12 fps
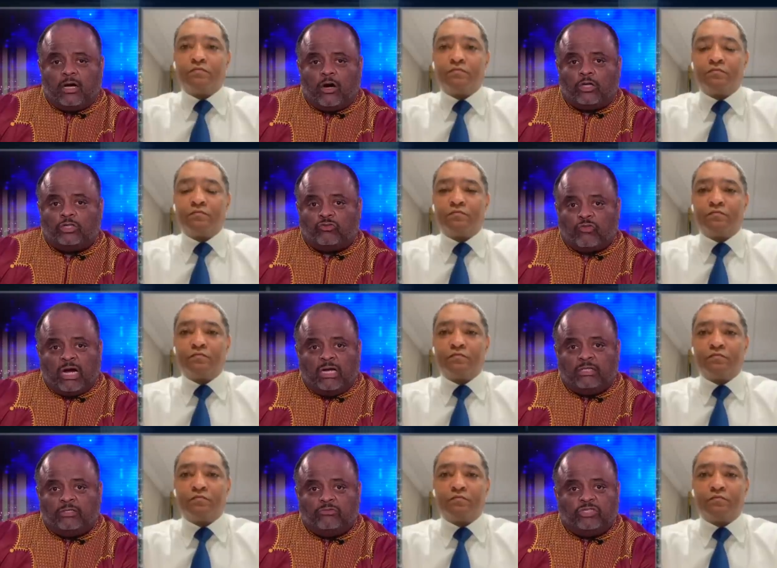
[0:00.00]
Speaker 1: are
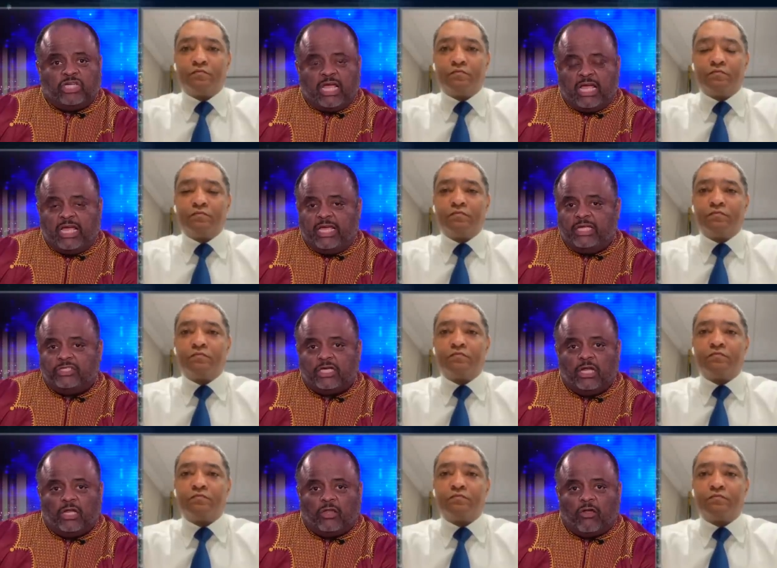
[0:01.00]
trying to change
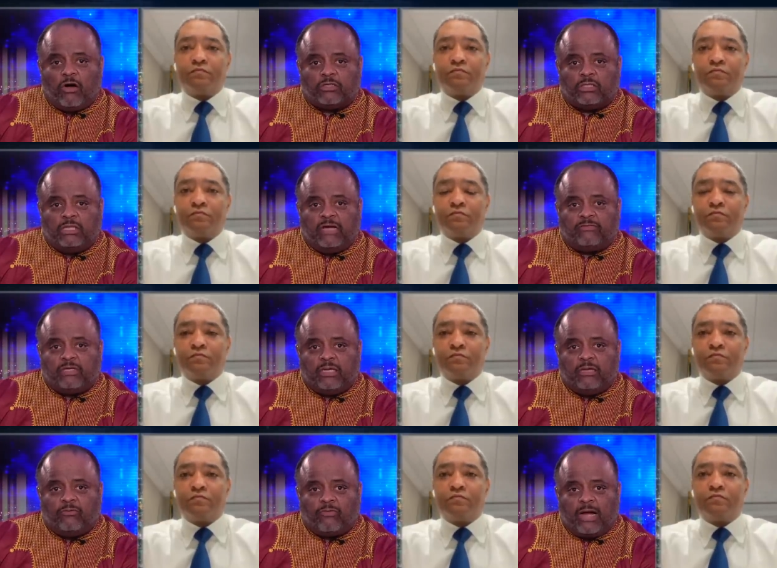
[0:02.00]
laws left
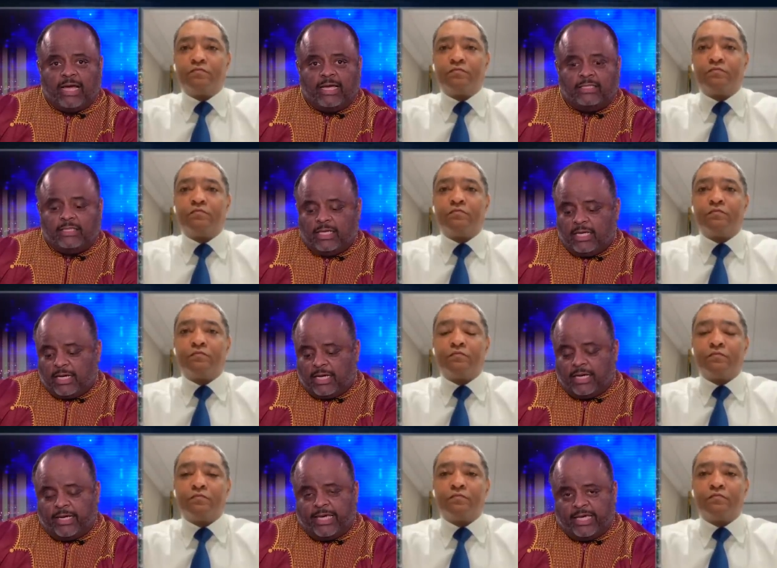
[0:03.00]
and right.
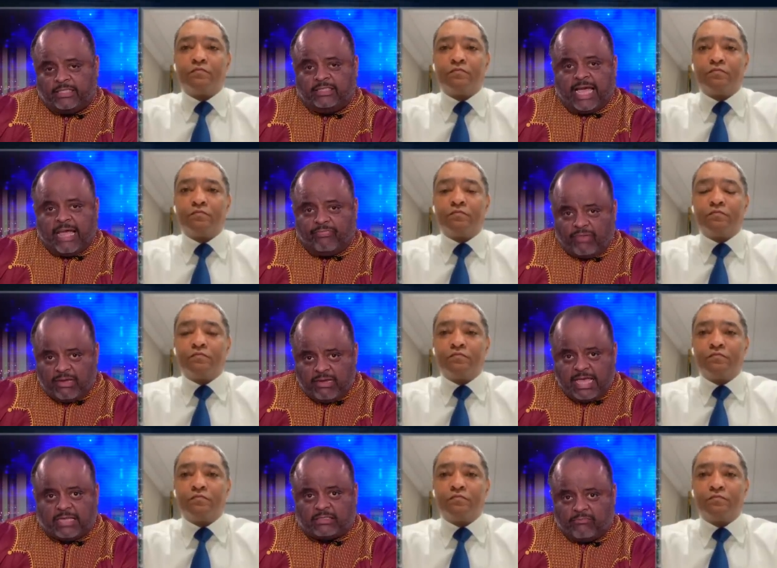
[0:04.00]
Uh, is that the
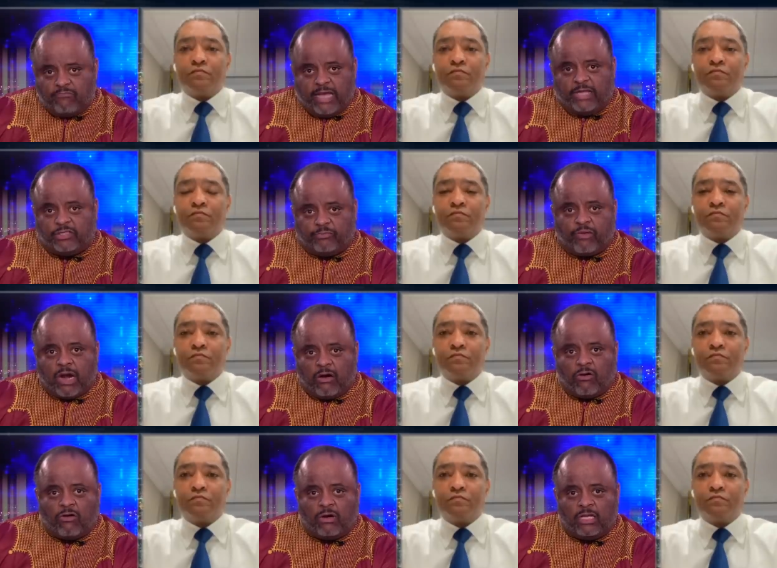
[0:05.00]
next major
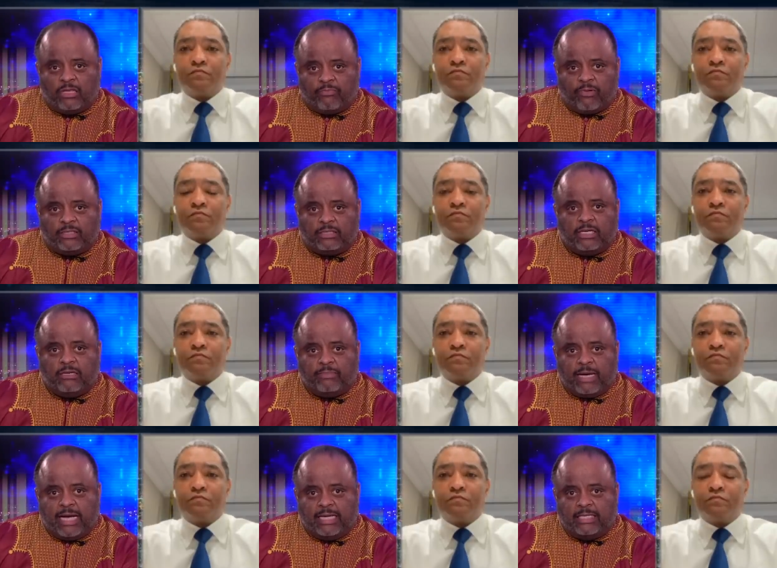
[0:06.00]
priority of President
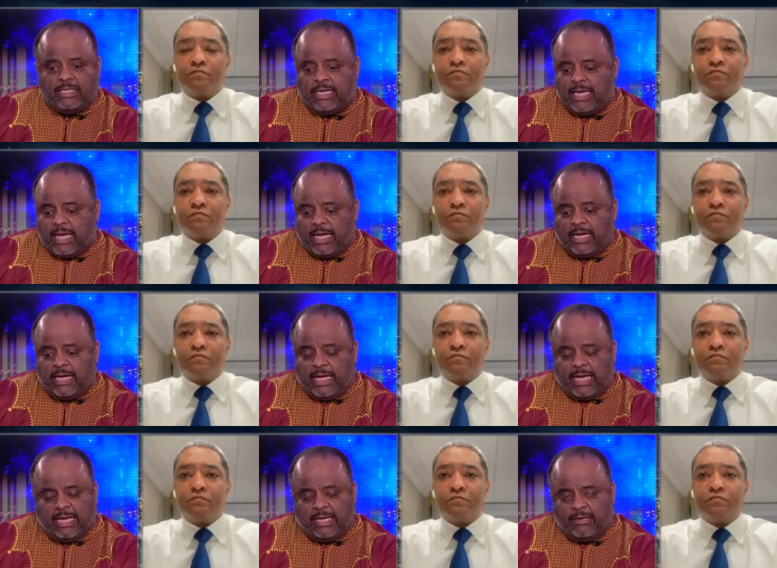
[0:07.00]
Biden? Uh,
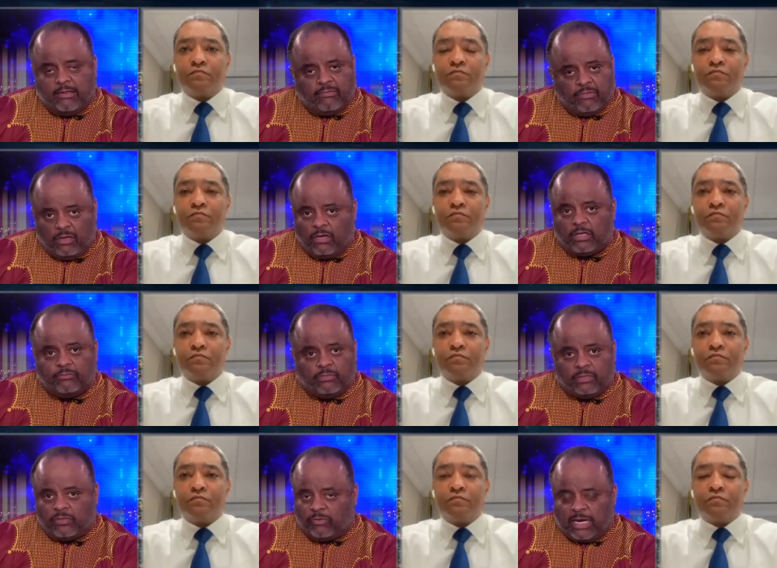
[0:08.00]
and look,
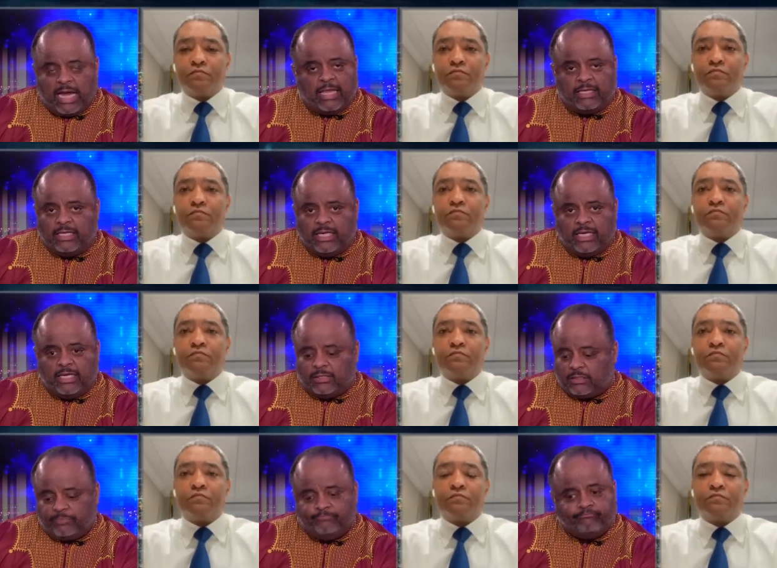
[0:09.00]
the reality is